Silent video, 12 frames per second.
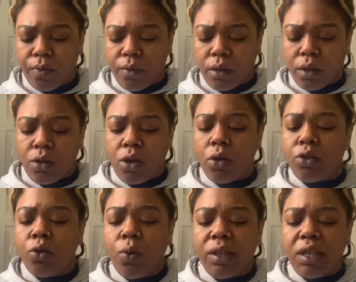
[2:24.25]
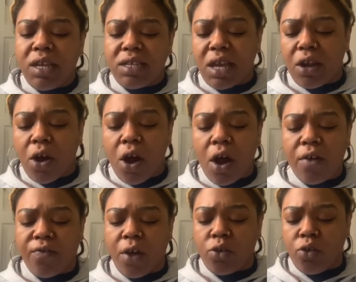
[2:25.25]
Doing things that are
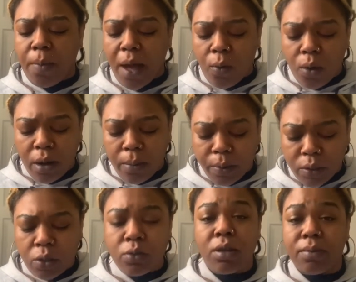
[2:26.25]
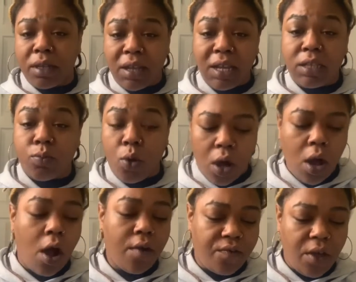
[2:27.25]
heartfelt. You might want to pursue something that is more
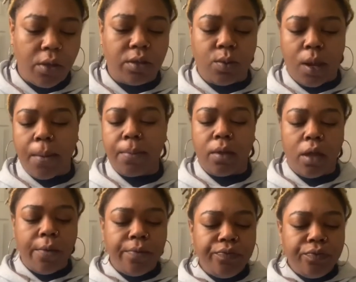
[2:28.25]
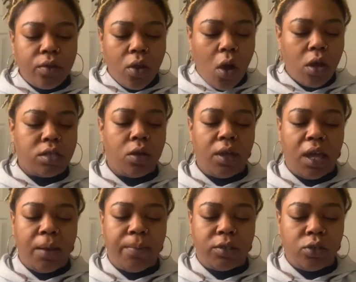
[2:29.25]
heartfelt is what I'm also getting,
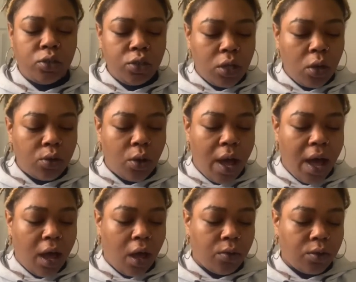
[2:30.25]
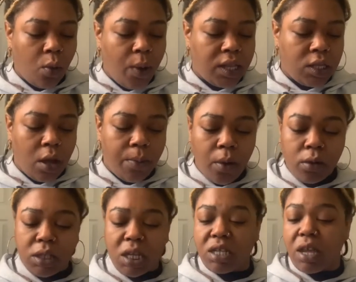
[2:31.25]
but you just don't know the way to approach this.